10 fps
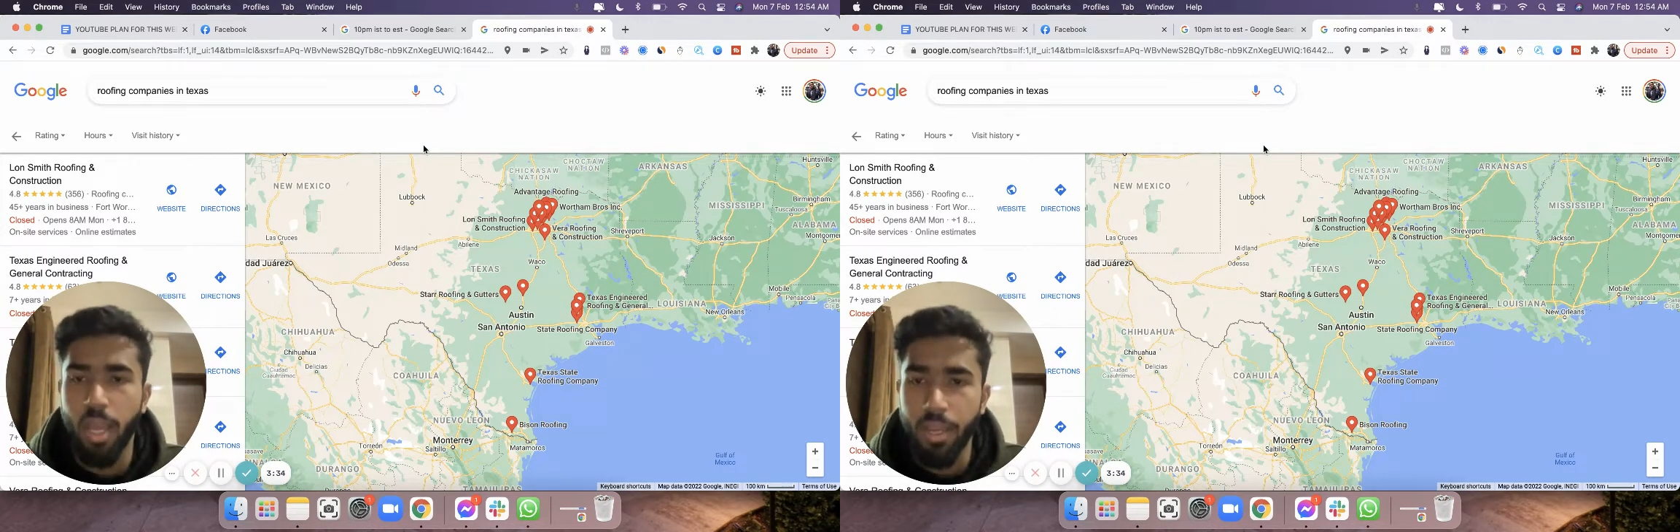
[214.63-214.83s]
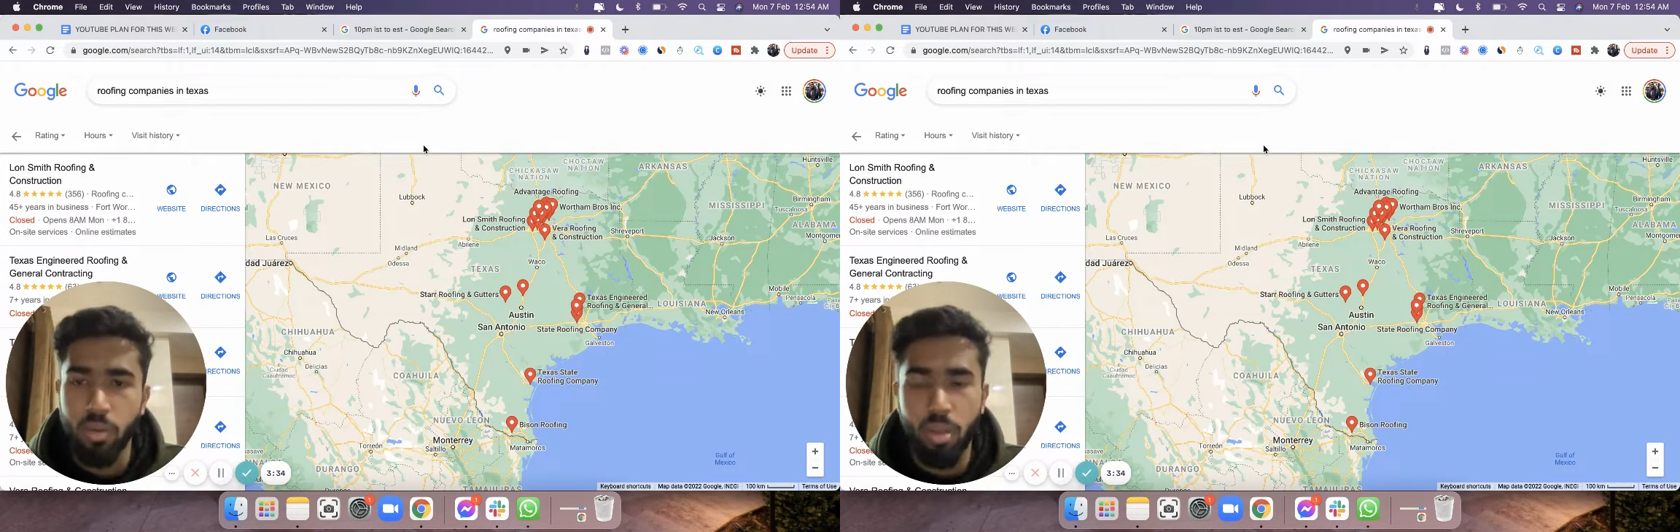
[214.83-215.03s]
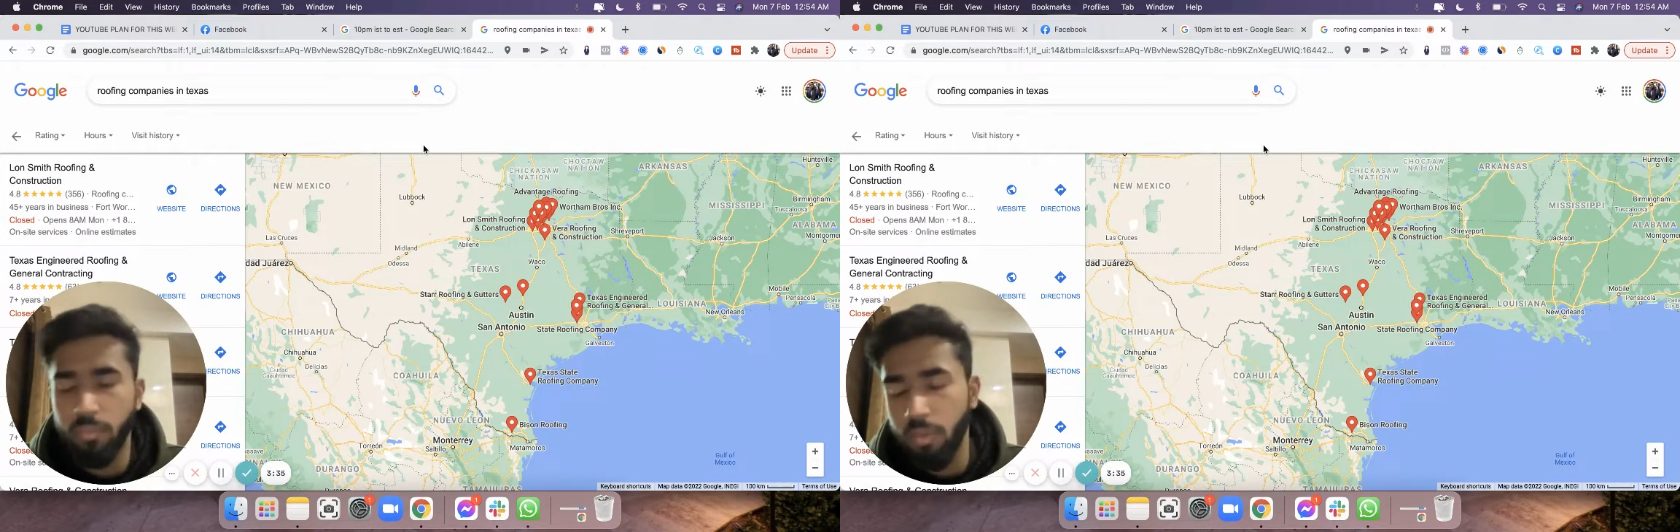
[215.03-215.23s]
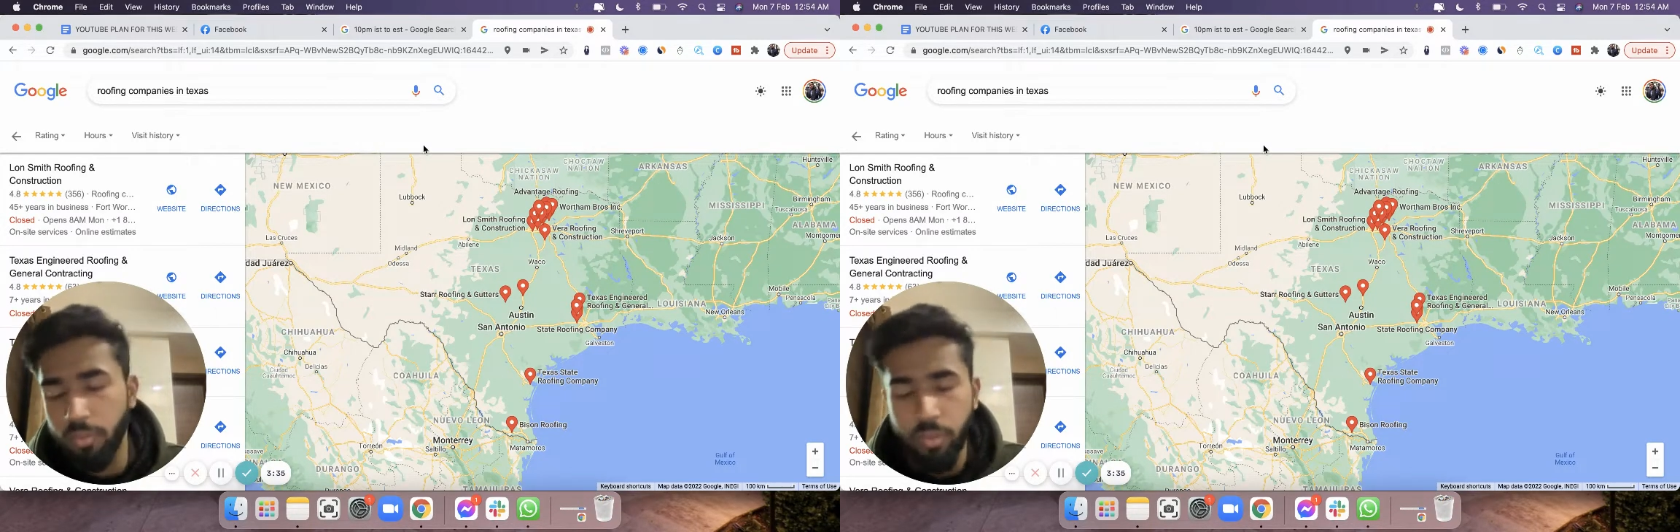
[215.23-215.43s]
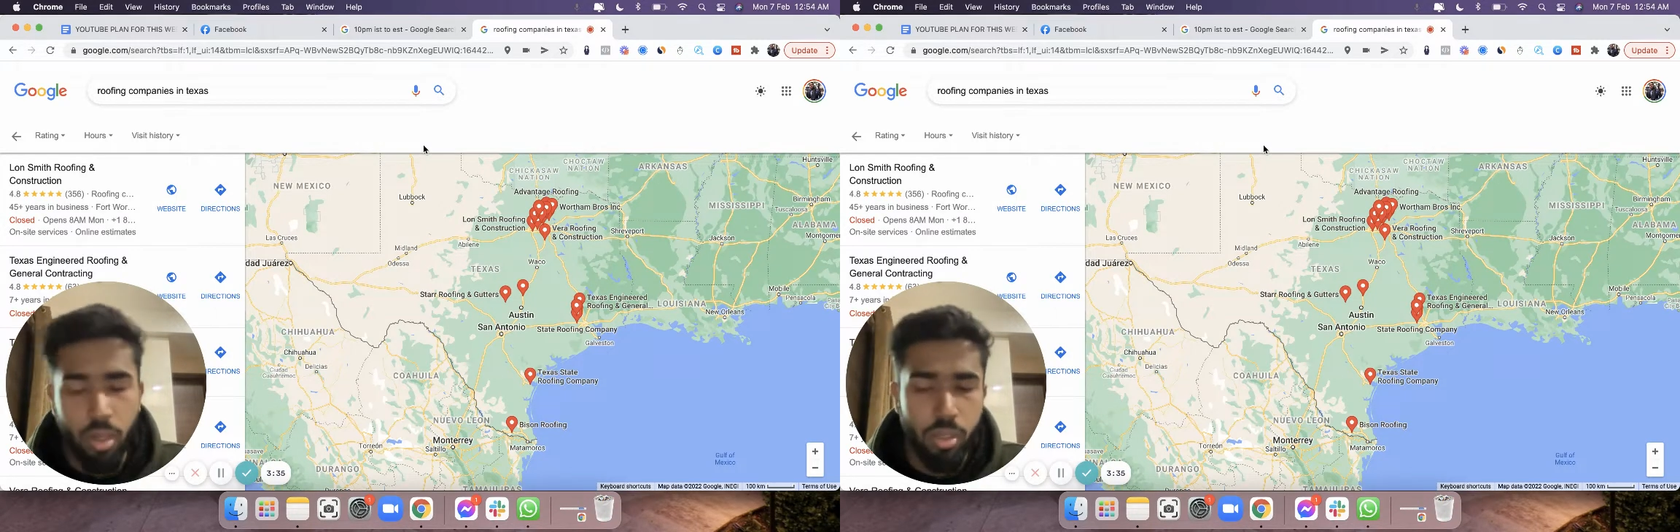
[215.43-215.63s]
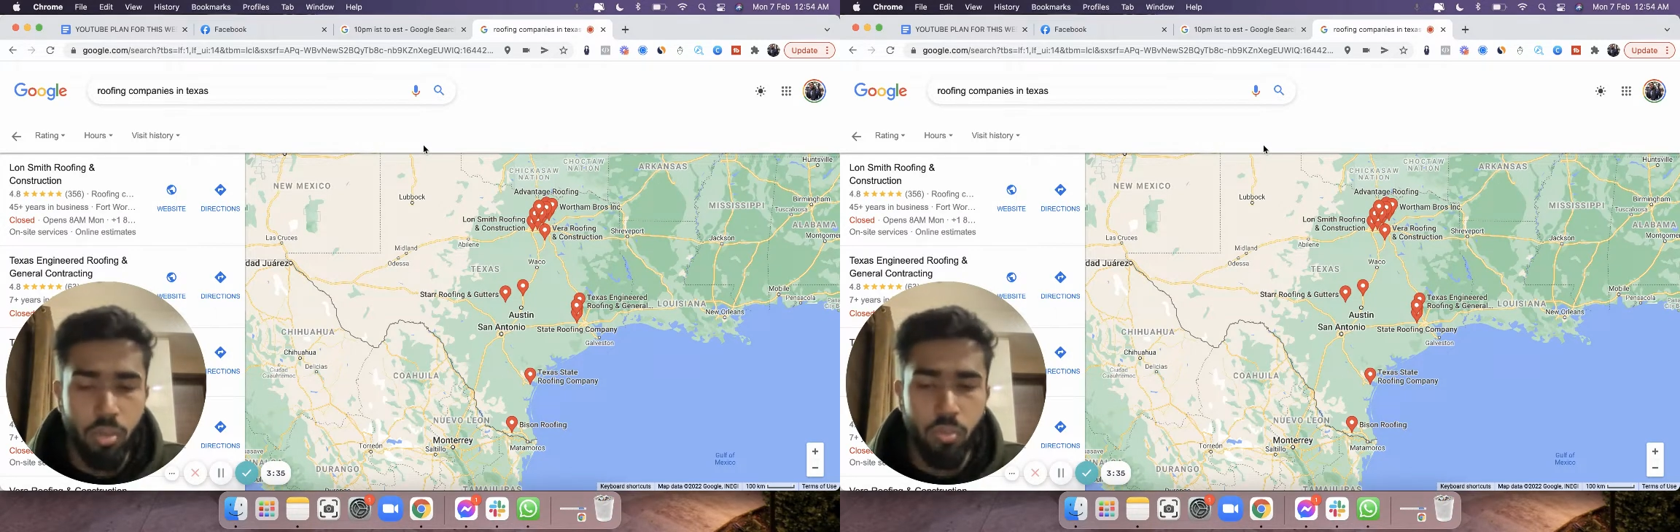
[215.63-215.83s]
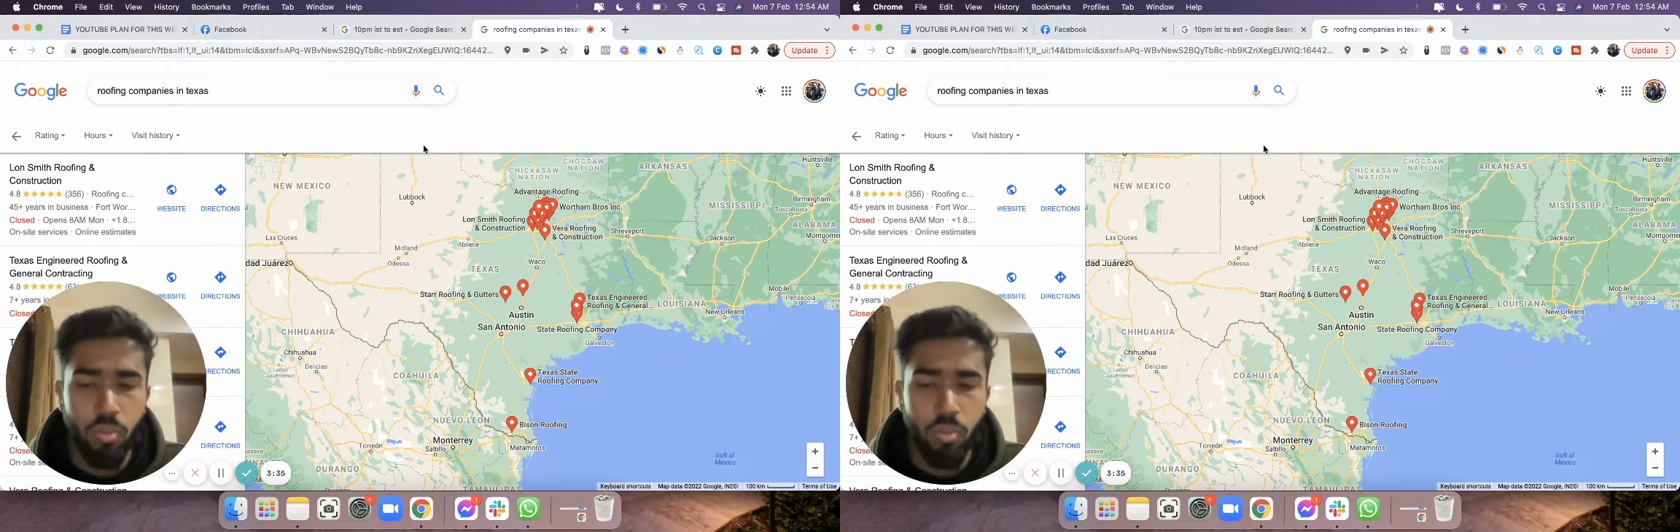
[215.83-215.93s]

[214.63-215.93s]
I know if you're new,